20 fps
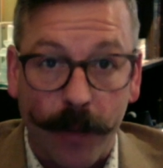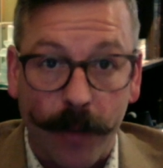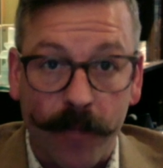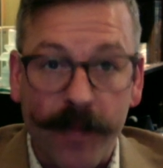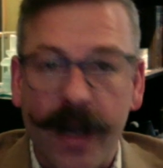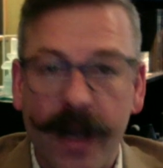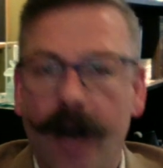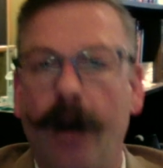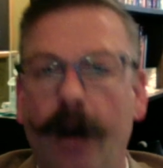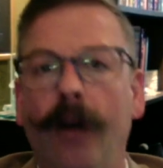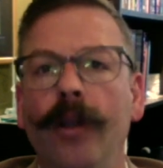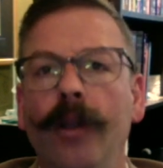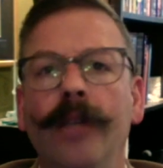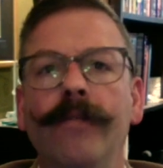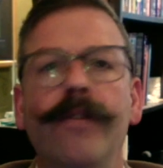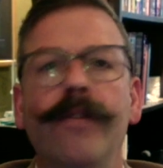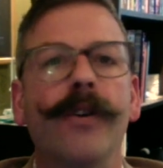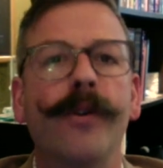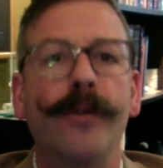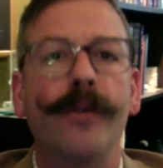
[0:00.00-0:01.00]
All of
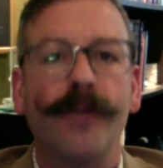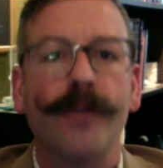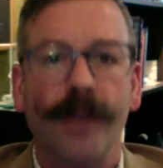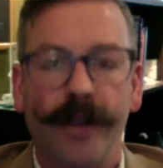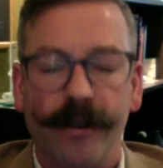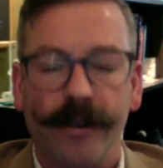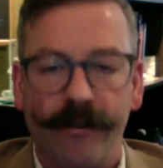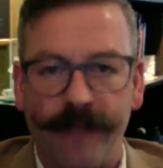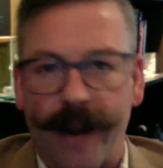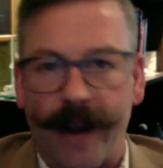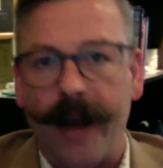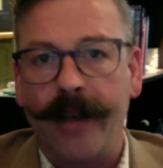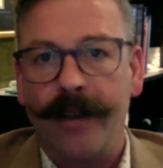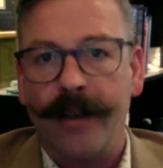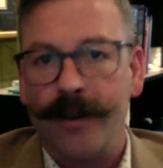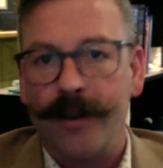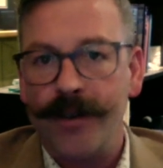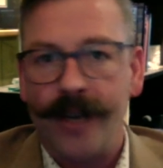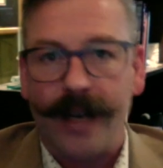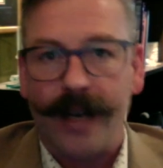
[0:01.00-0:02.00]
those are the factors
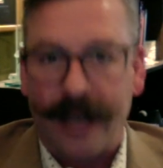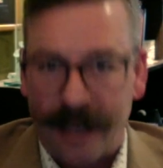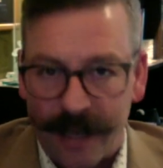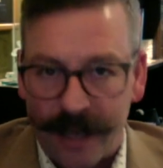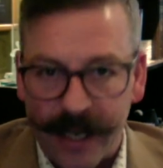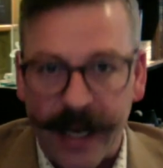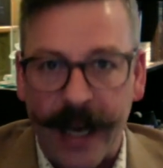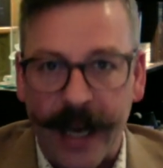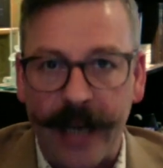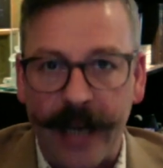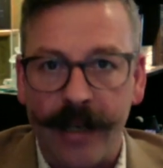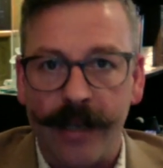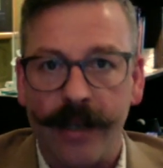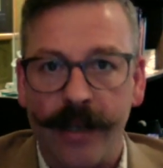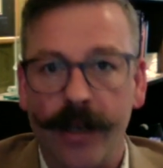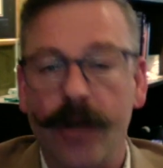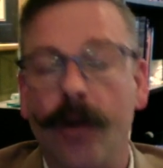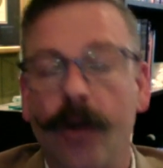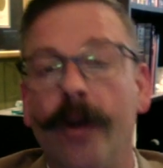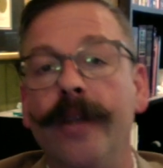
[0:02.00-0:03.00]
that indicate to the
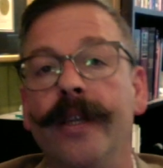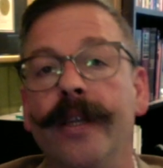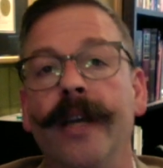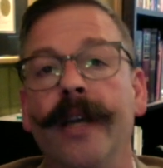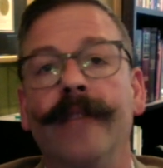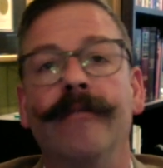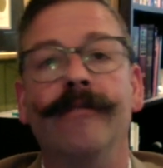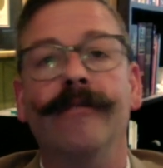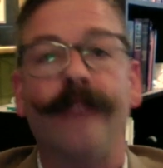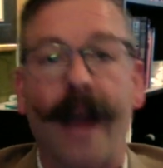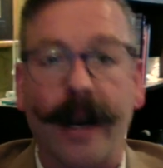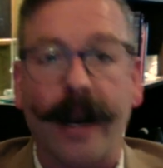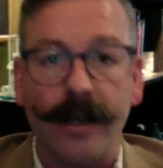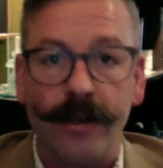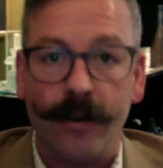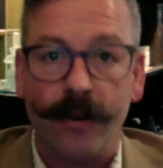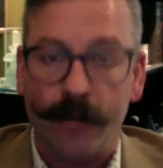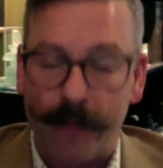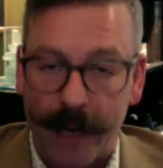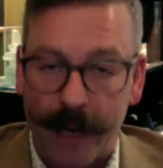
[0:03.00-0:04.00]
court that in fact your
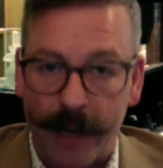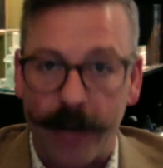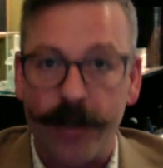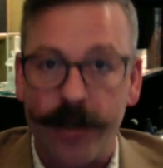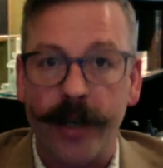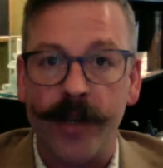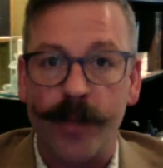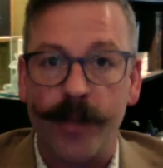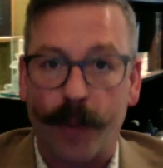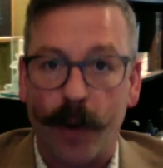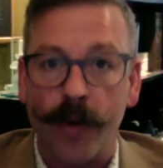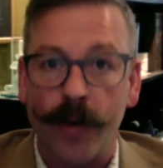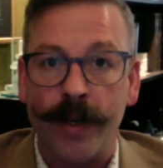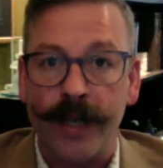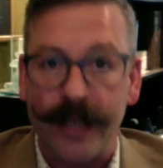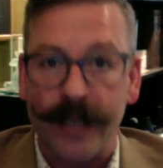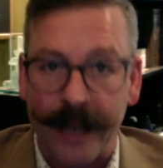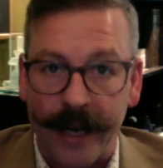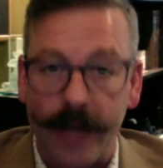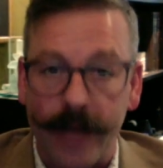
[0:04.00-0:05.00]
marriage has broken
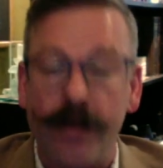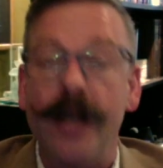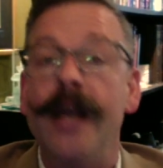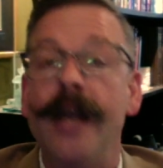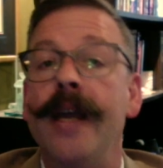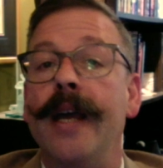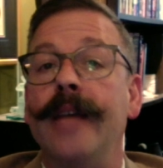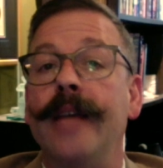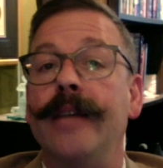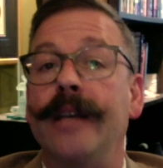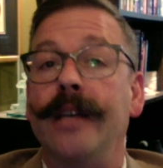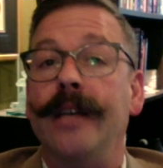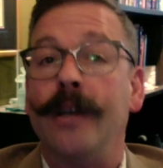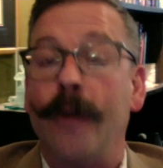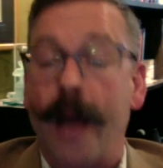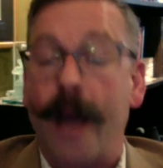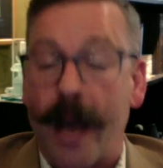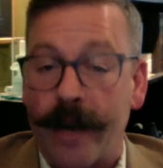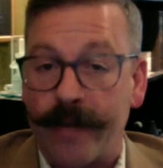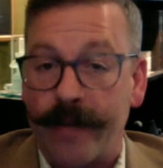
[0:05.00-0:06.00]
down and that you
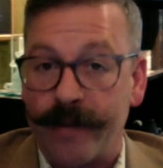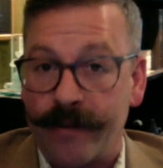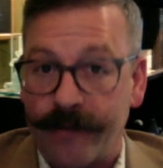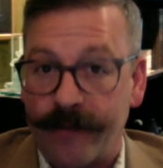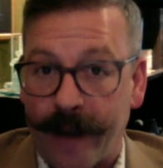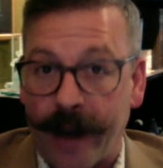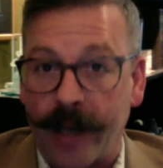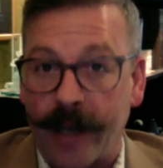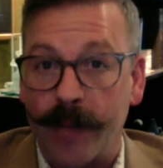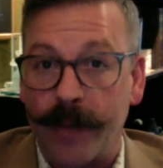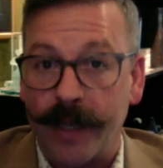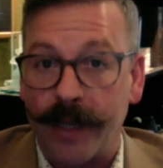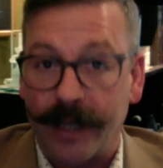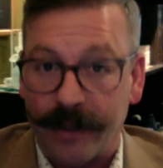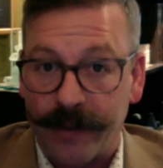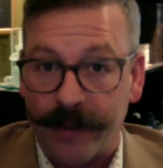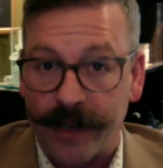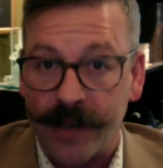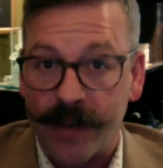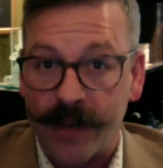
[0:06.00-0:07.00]
have in fact been living
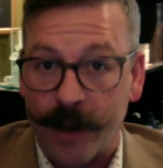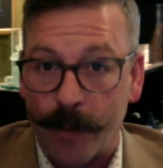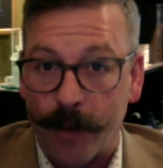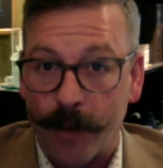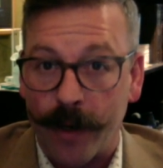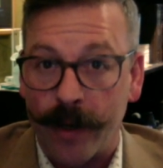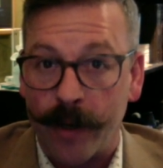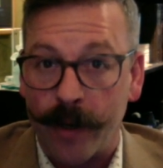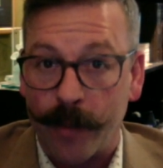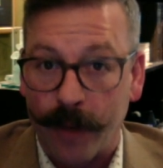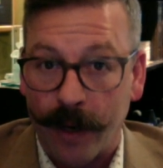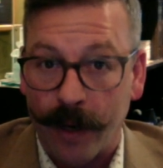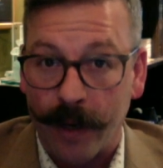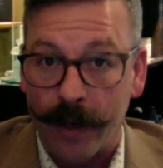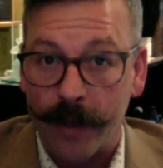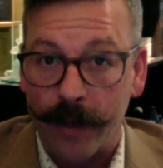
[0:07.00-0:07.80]
separate and apart.